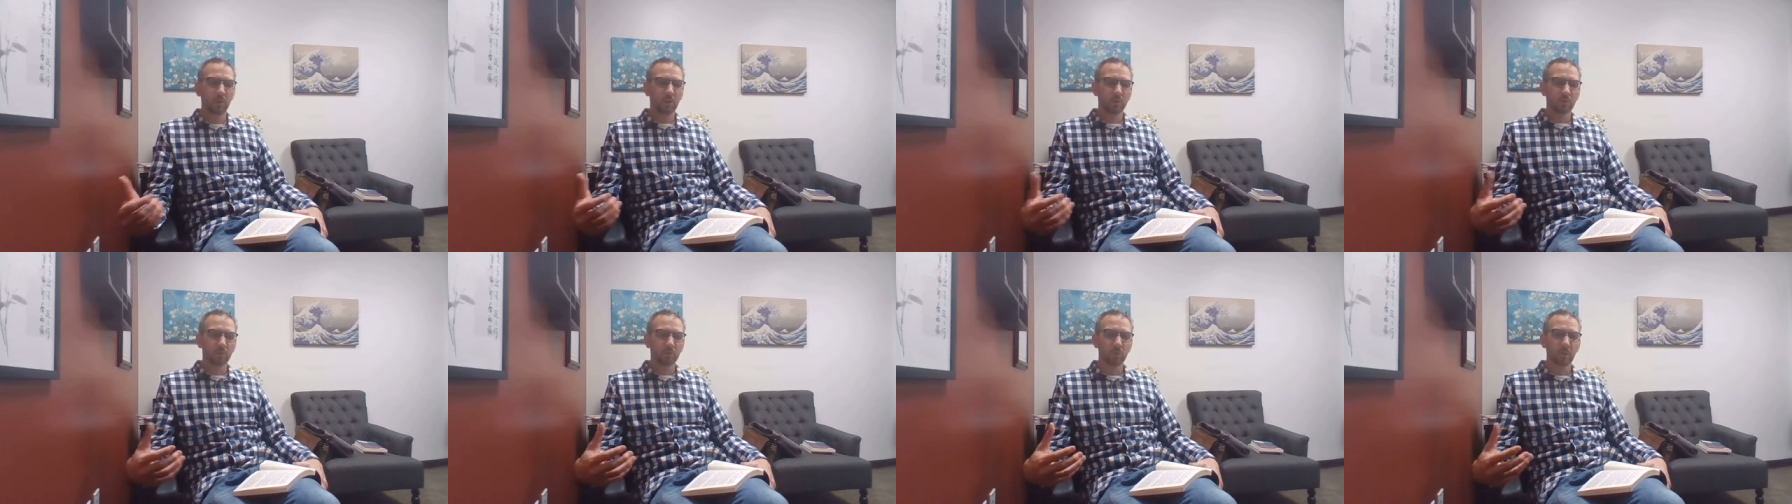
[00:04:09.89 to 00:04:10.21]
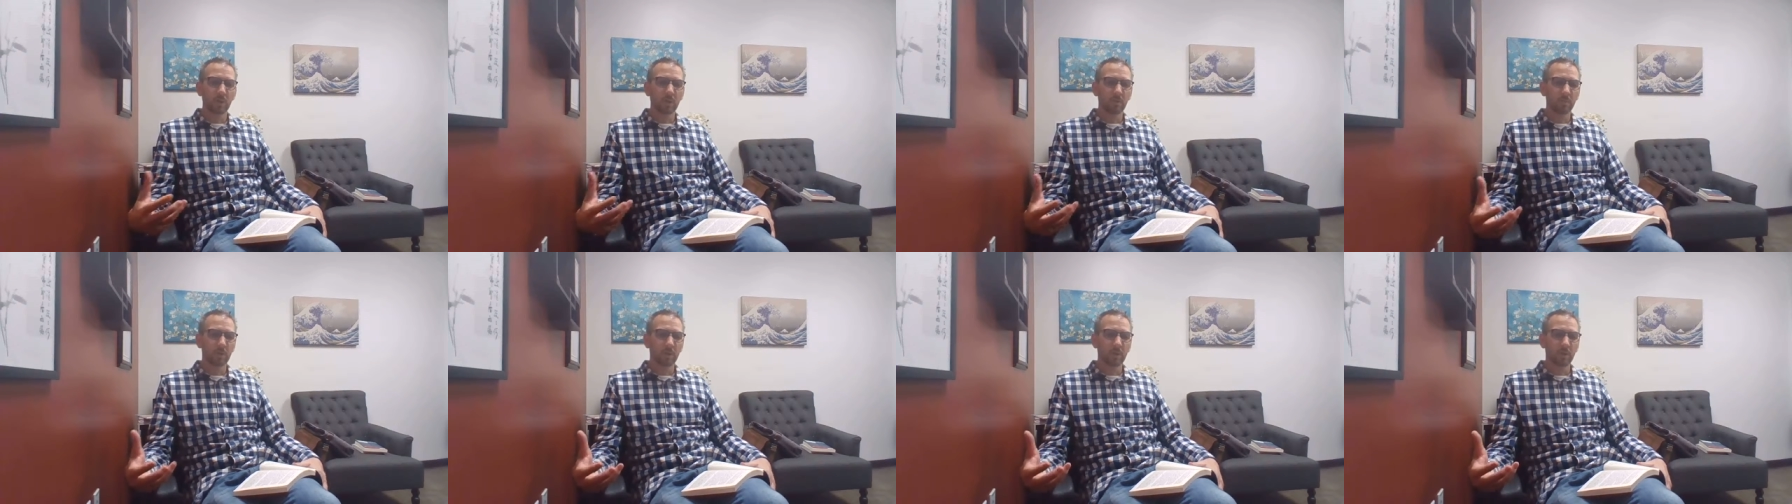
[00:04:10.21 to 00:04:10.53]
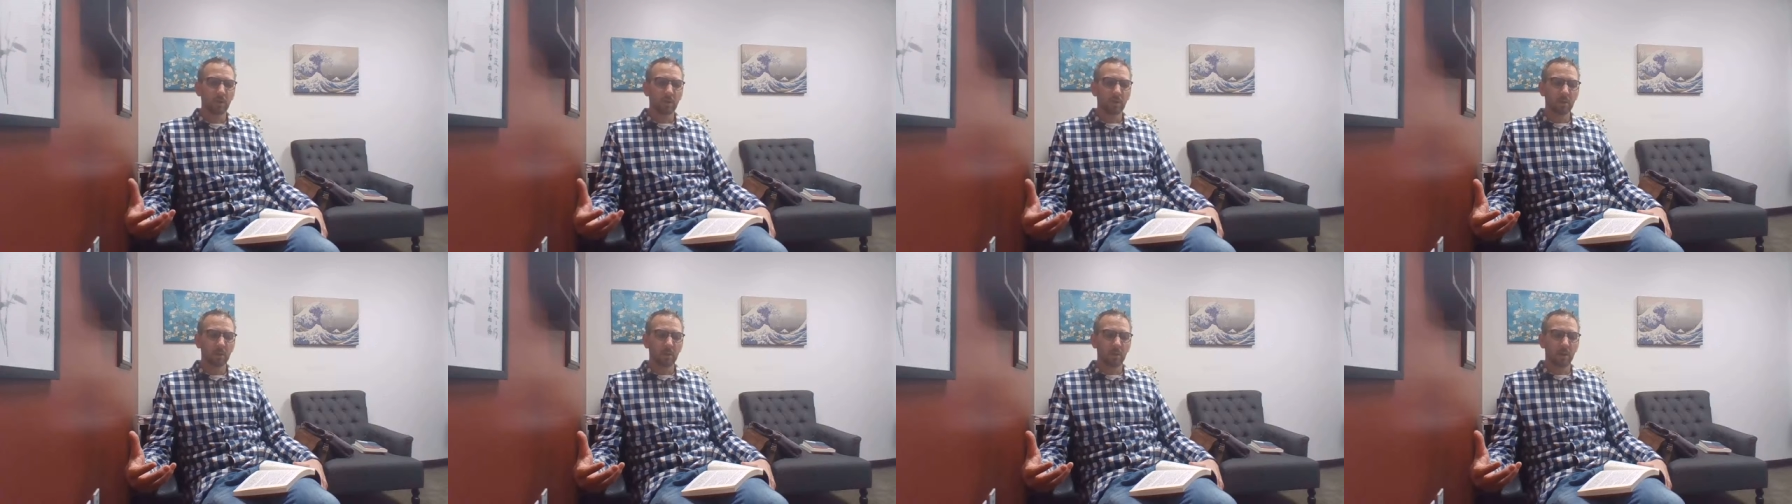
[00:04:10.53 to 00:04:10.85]
So that'd
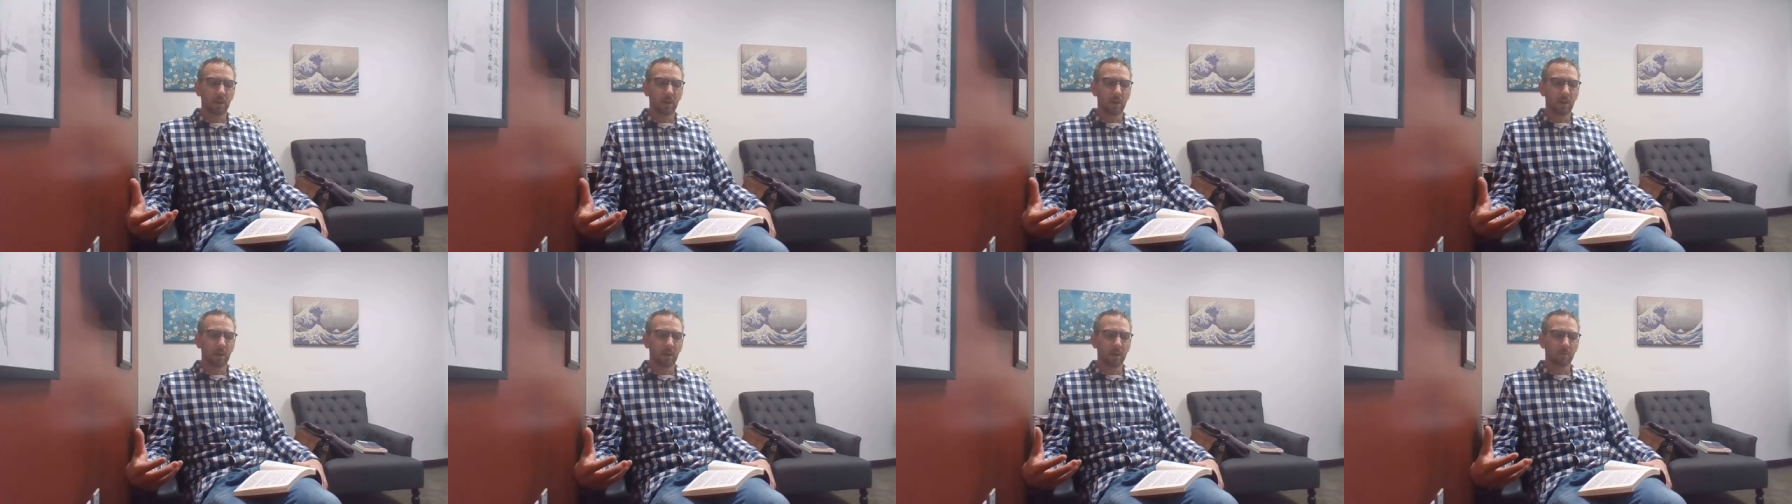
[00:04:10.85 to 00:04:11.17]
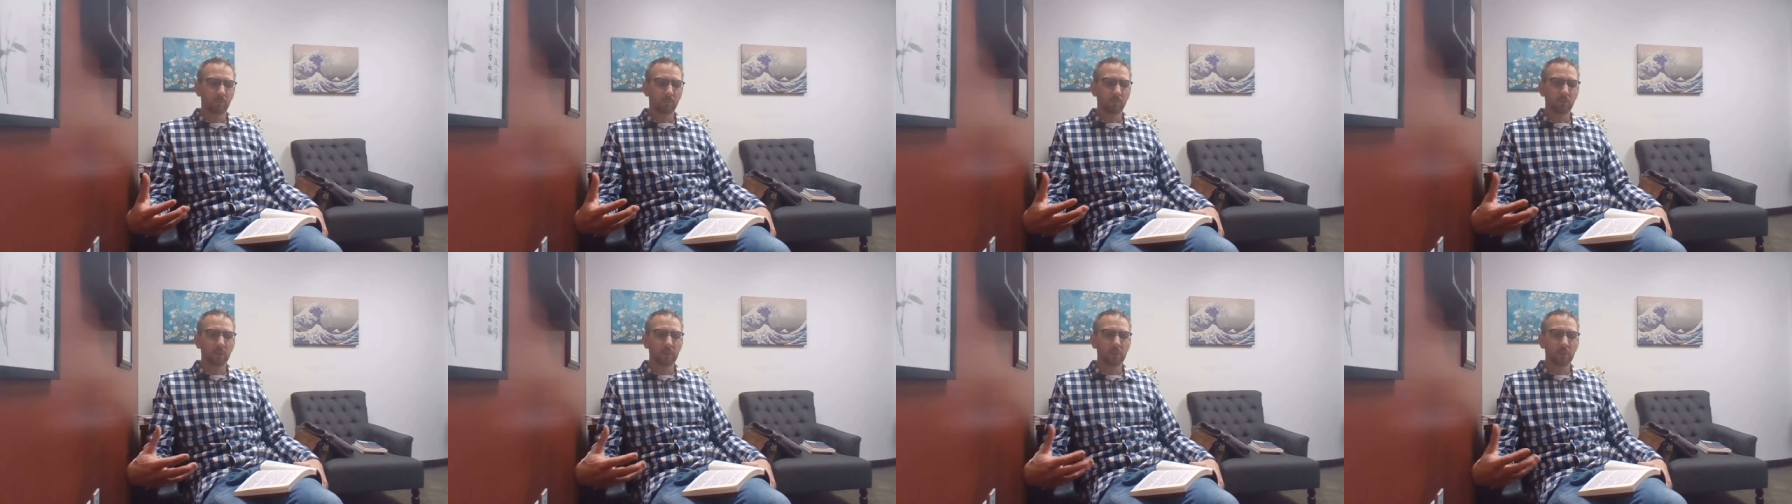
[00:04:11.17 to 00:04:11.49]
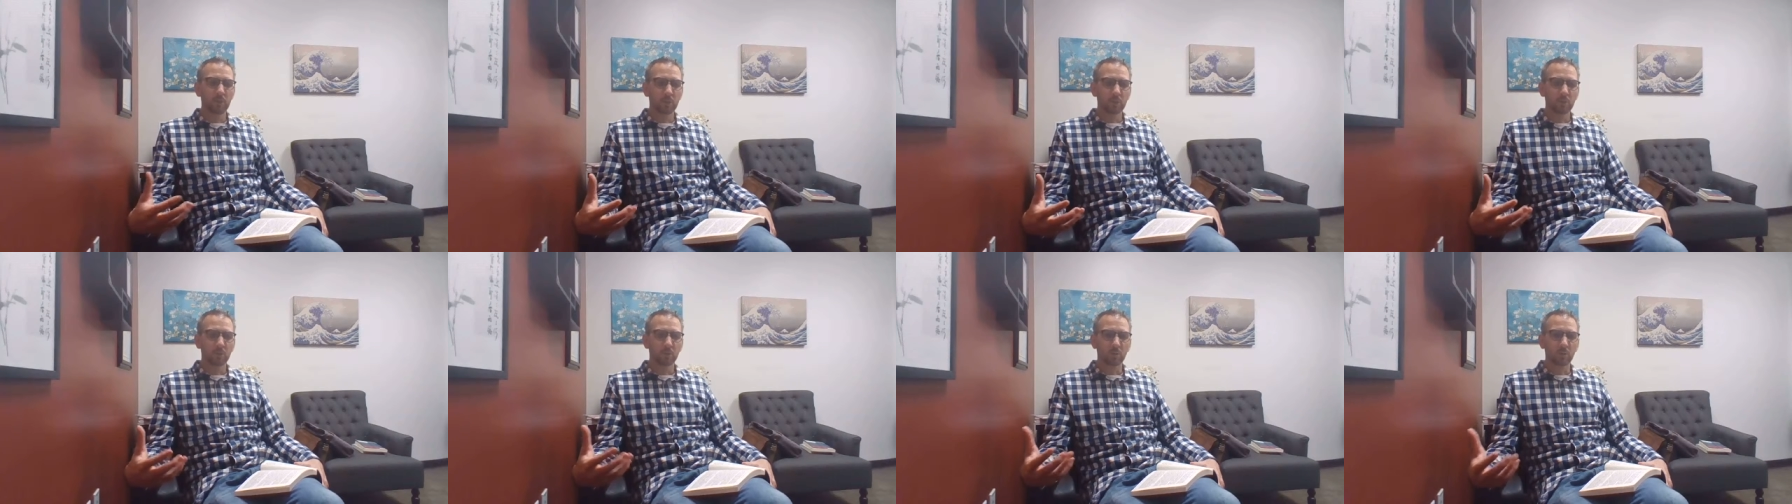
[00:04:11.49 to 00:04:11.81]
be
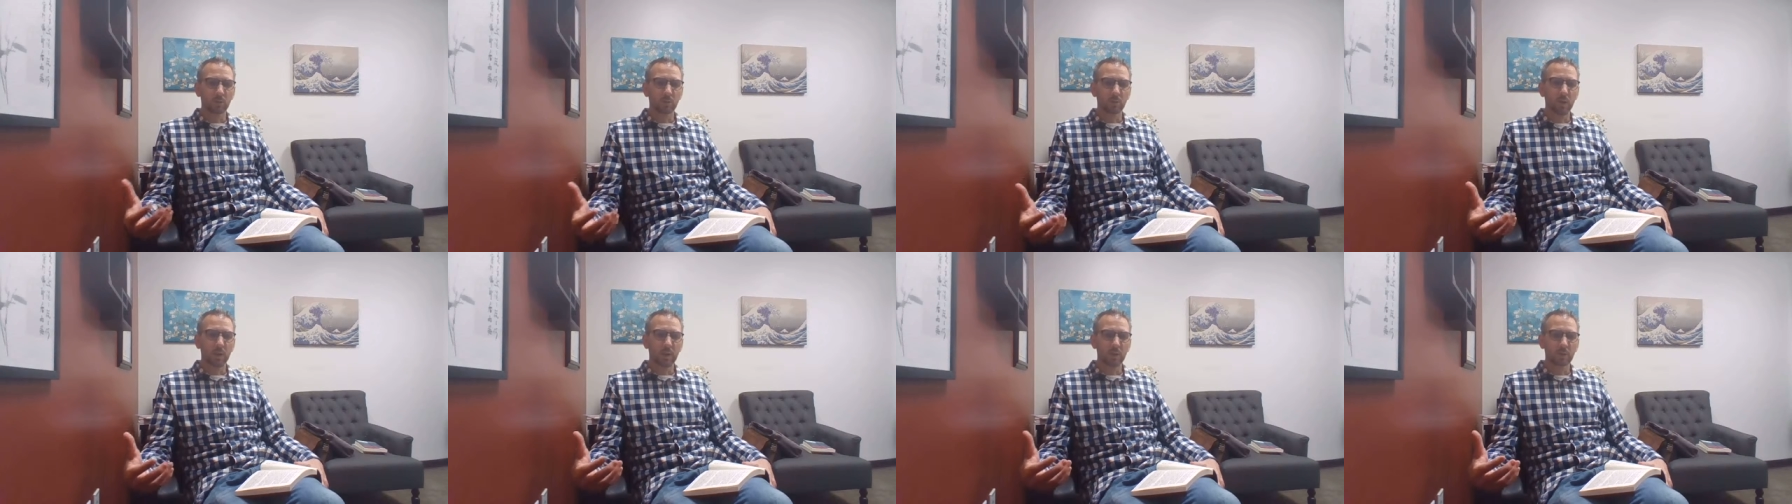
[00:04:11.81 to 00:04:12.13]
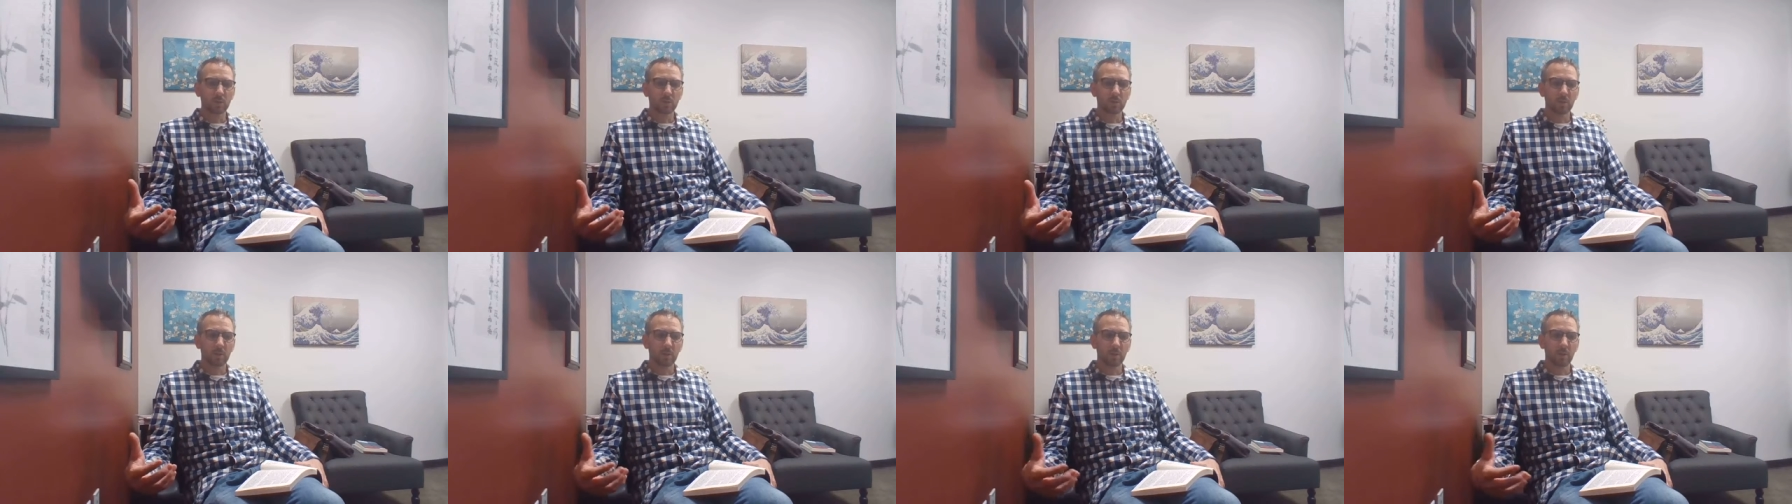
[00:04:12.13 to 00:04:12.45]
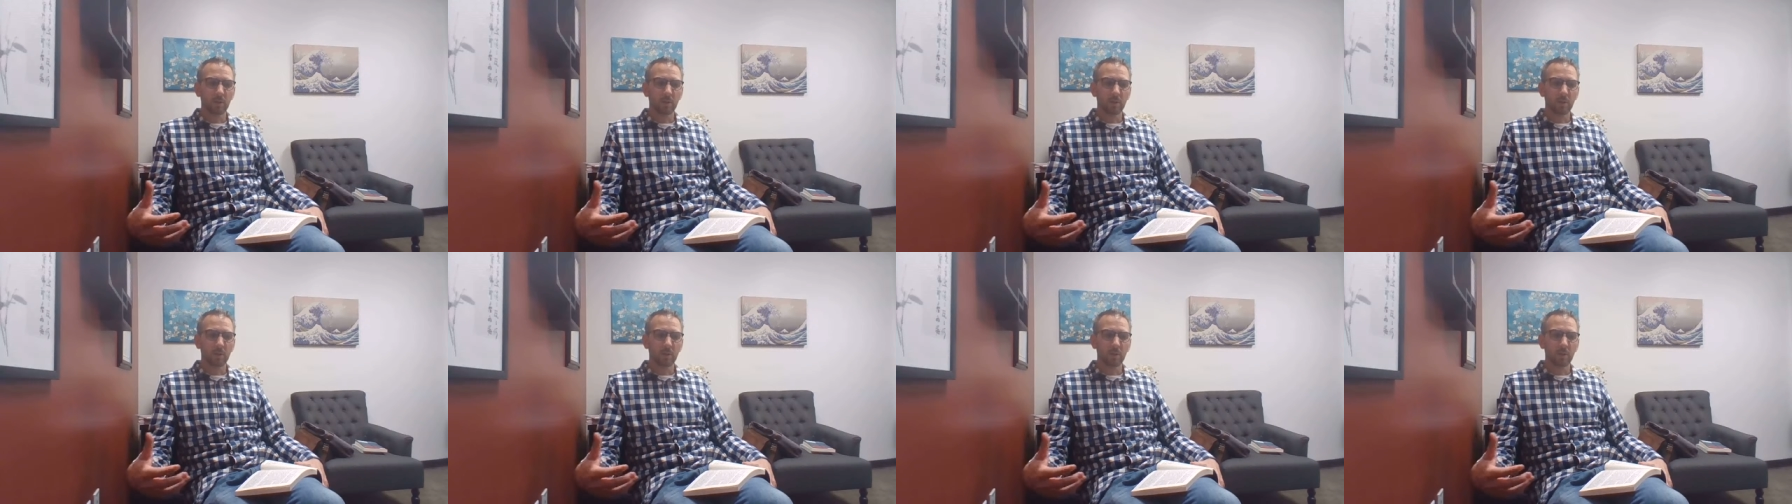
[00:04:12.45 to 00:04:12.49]
religion or Christ